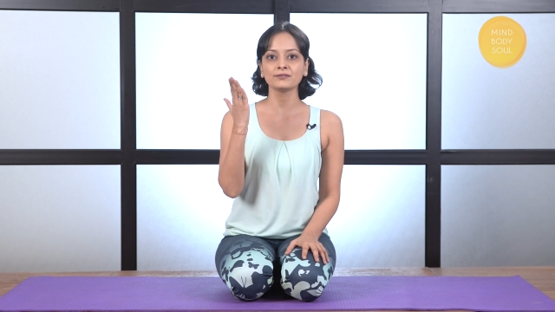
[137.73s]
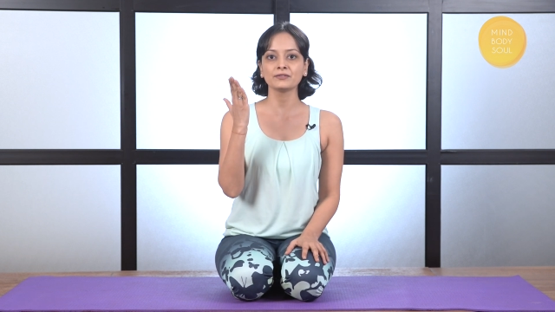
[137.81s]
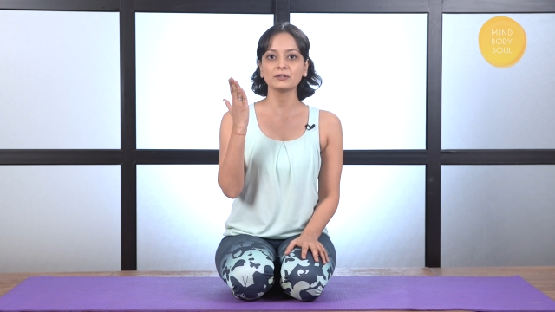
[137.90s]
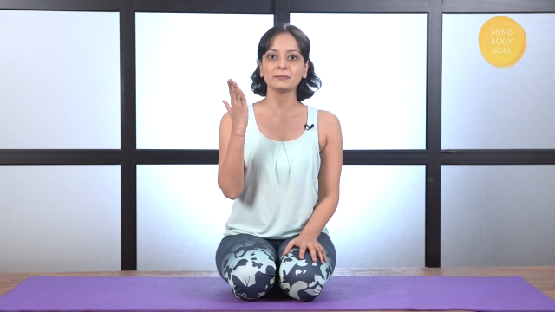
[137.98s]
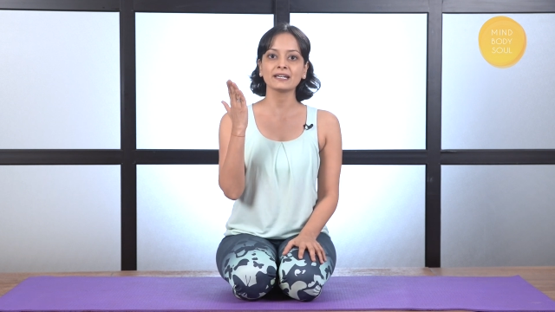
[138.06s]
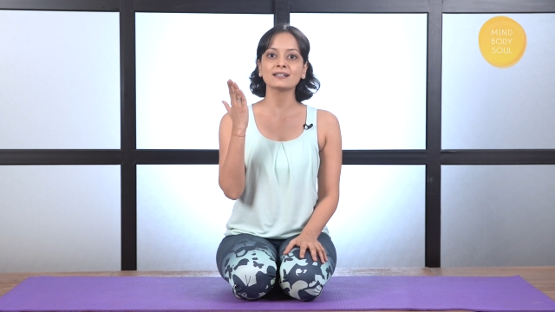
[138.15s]
we
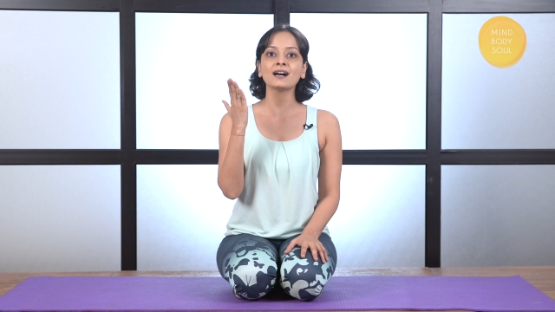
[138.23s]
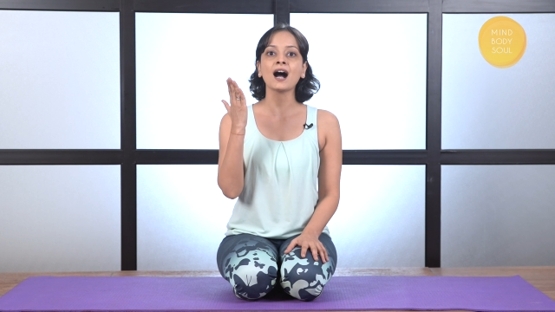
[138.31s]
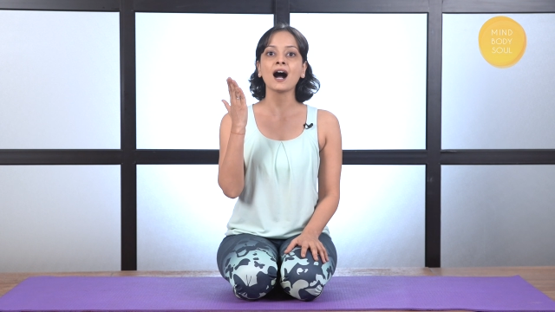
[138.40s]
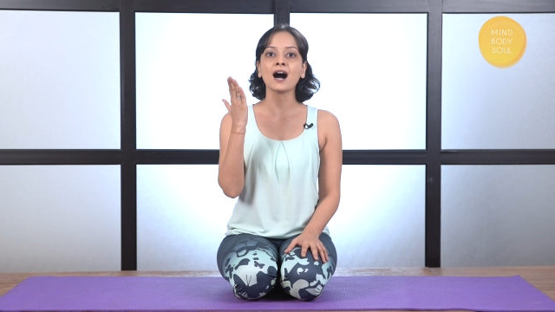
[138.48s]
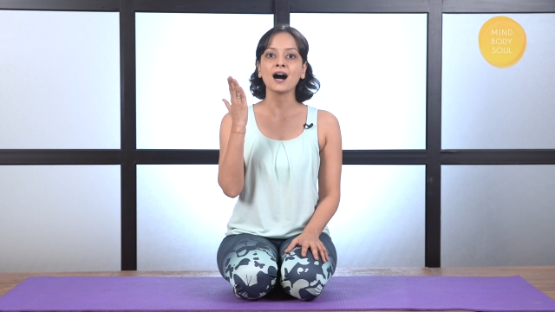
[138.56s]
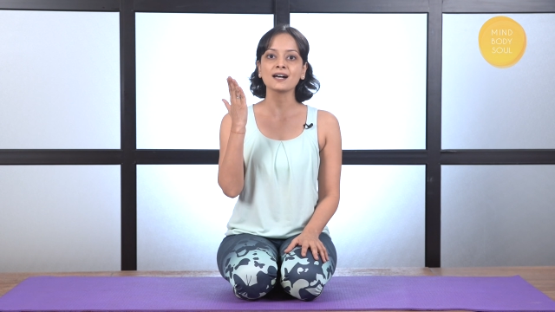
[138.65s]
will make a
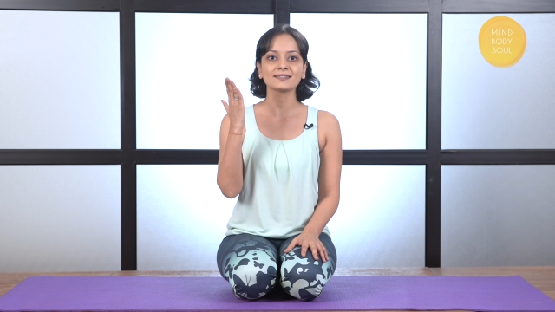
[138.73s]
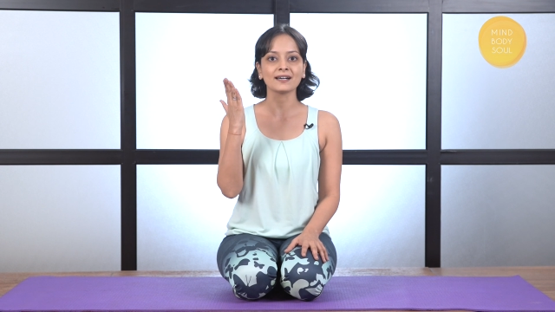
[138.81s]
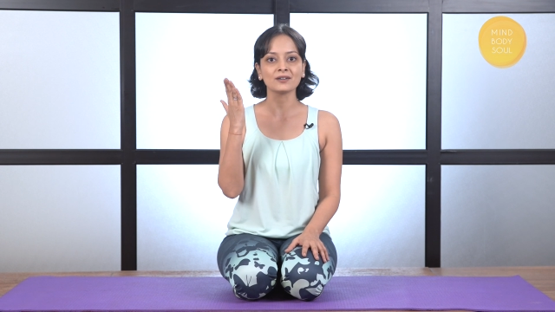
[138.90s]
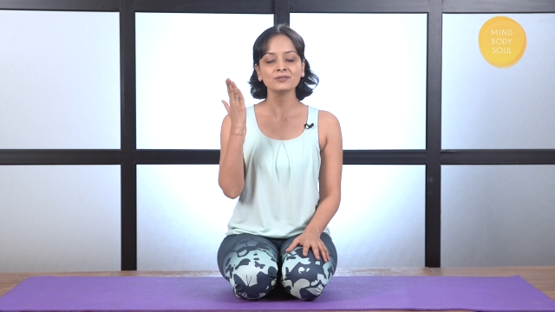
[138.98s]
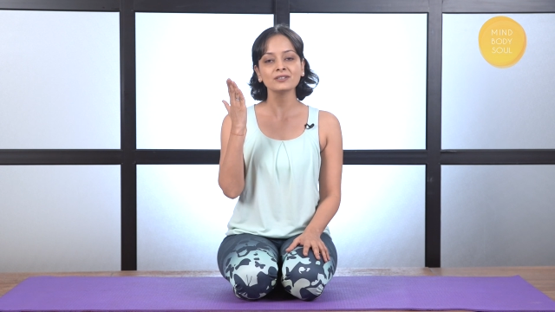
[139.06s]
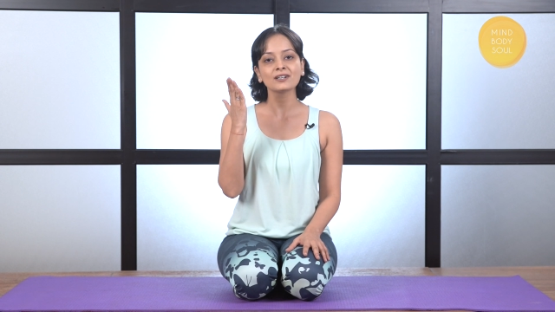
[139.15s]
ha
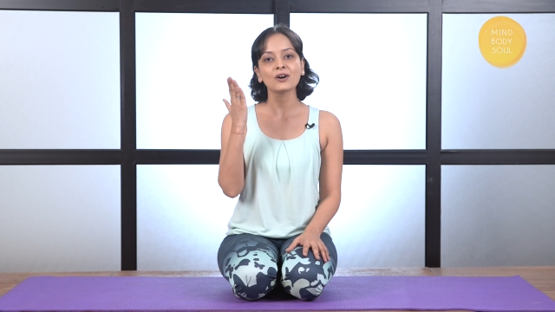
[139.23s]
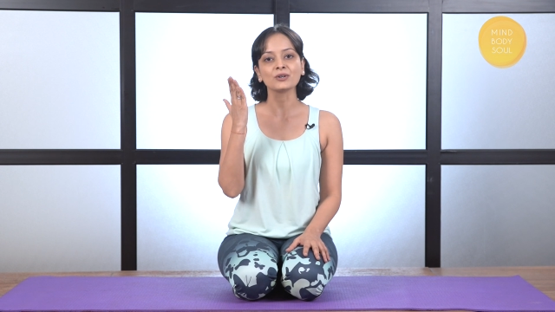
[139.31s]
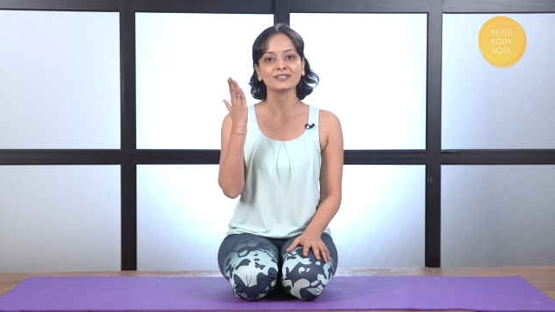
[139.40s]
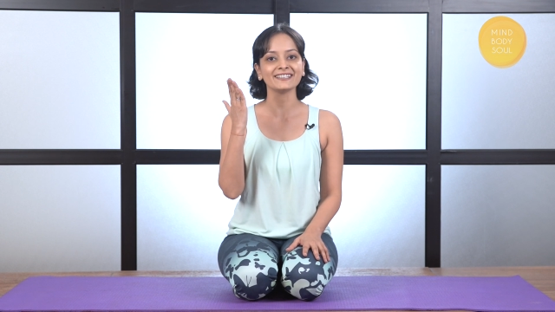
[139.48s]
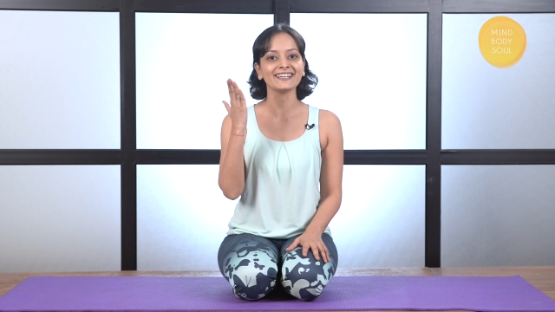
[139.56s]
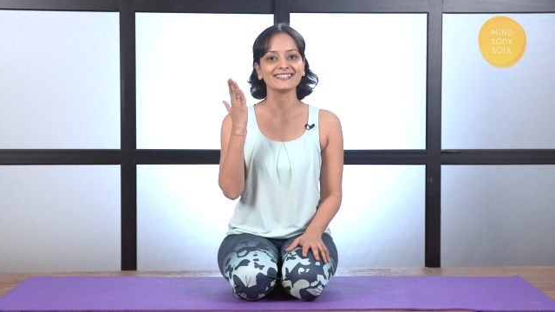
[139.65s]
sound
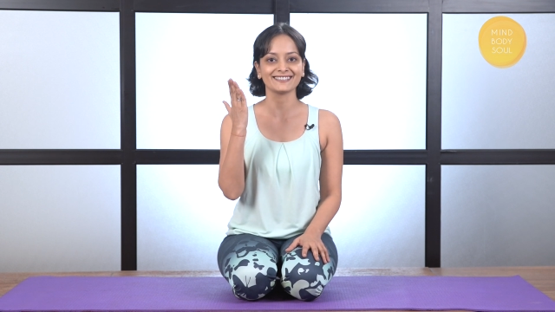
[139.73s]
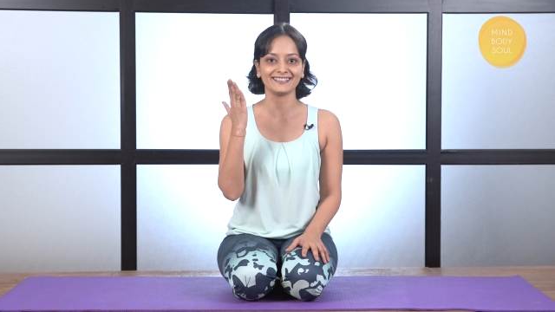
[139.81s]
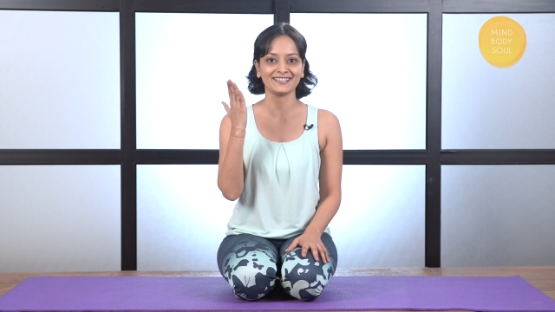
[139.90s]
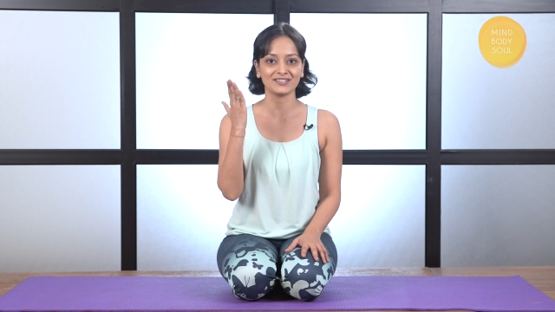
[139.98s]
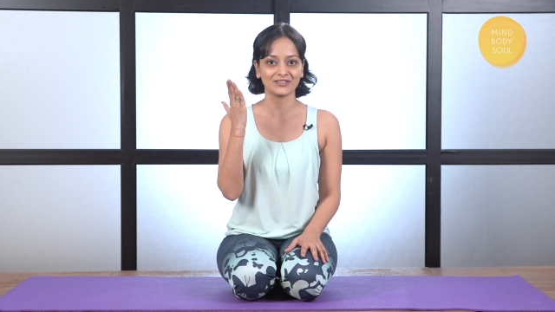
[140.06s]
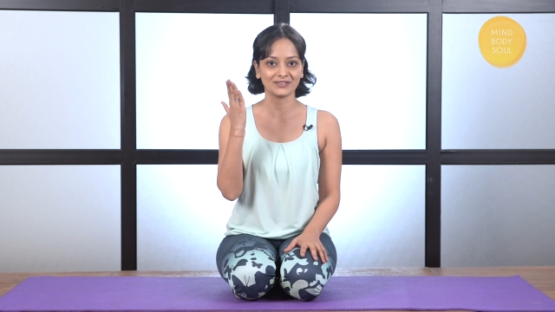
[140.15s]
on the
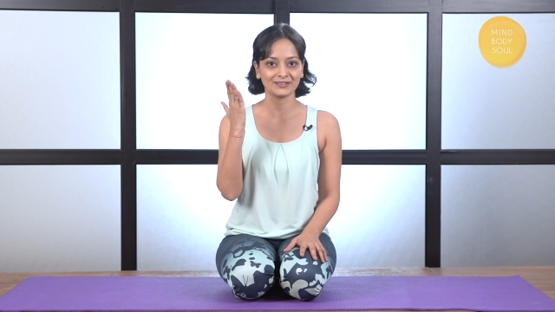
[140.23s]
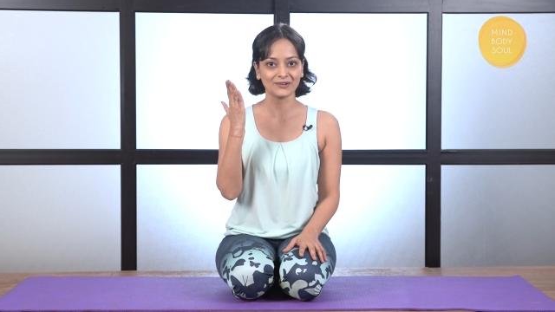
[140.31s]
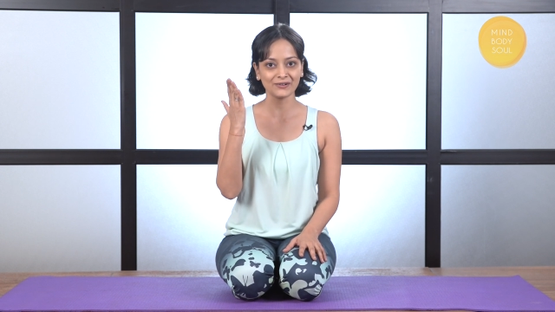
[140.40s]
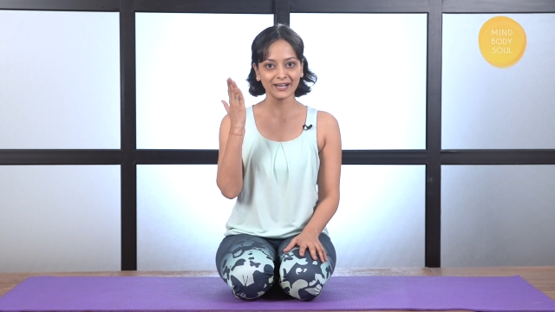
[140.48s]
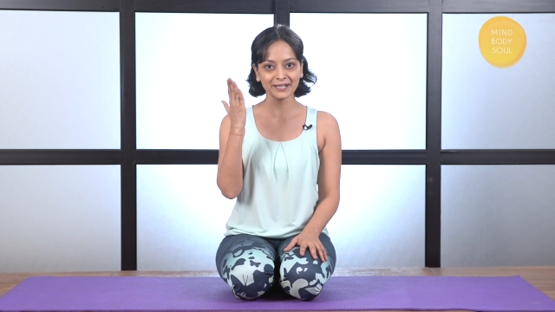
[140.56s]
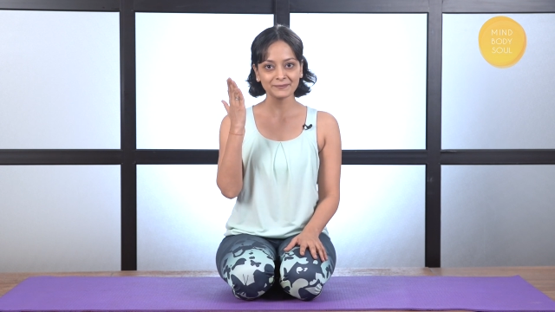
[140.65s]
exhalation.
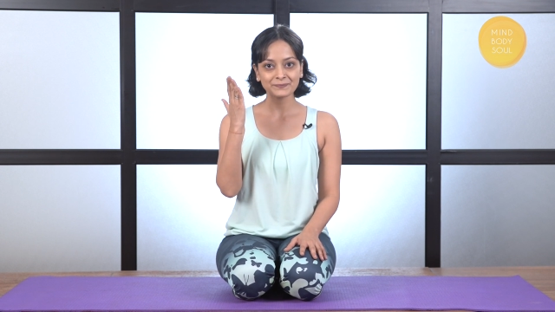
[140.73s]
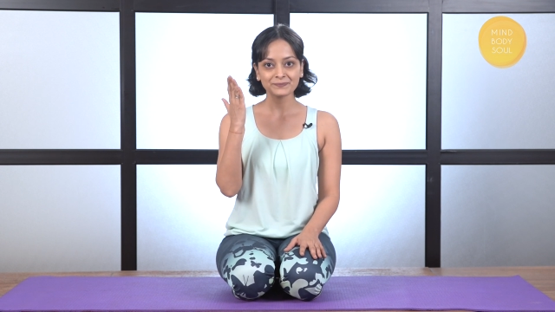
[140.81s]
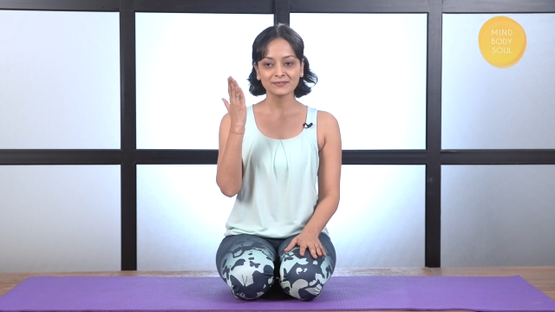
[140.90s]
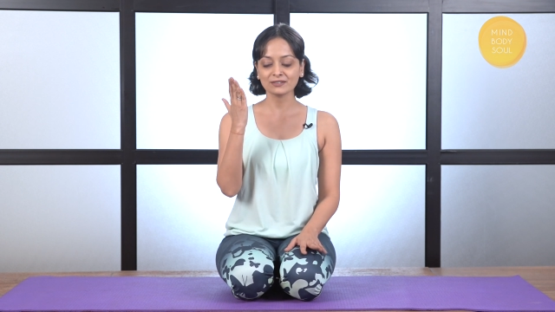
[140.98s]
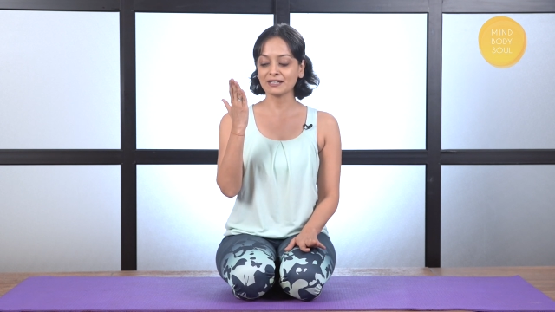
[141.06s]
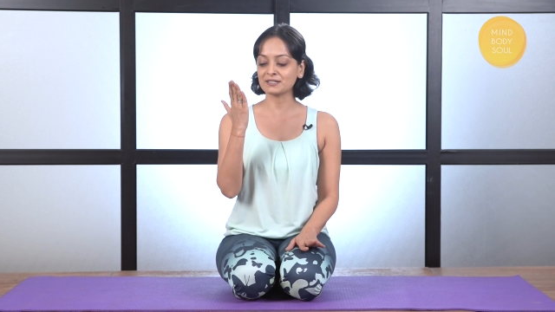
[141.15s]
Alright,
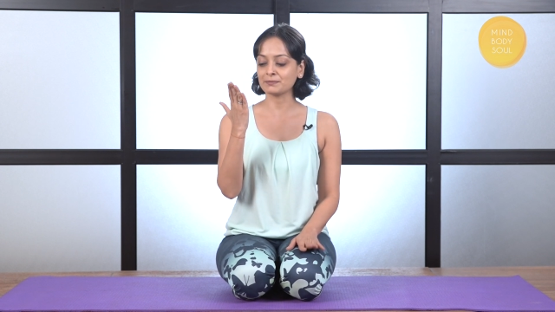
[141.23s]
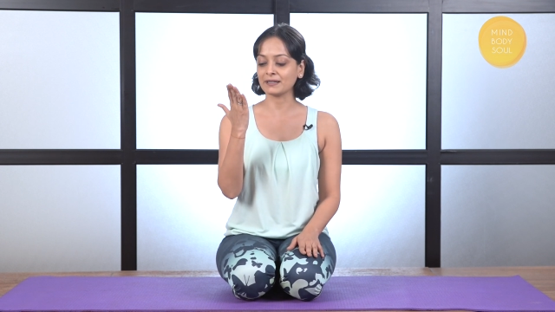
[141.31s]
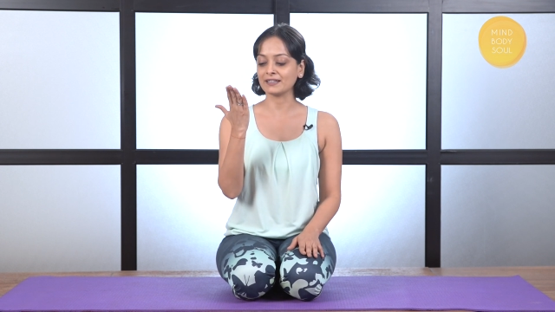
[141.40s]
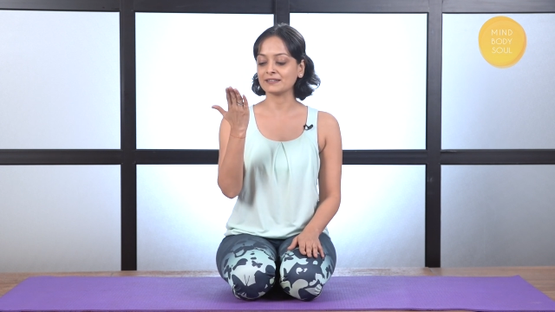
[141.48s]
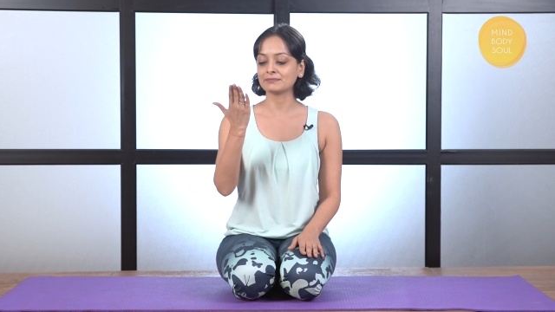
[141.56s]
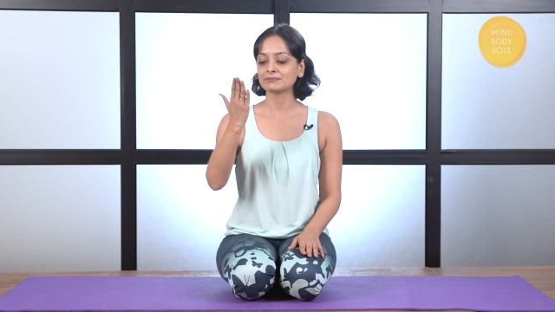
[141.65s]
so let's
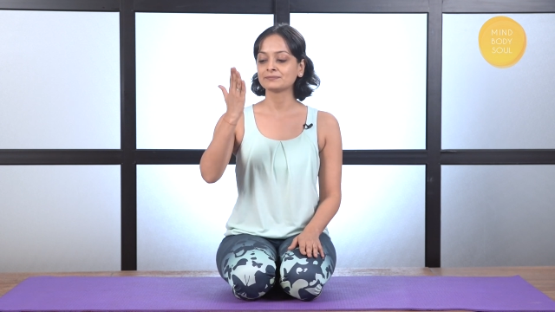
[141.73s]
begin.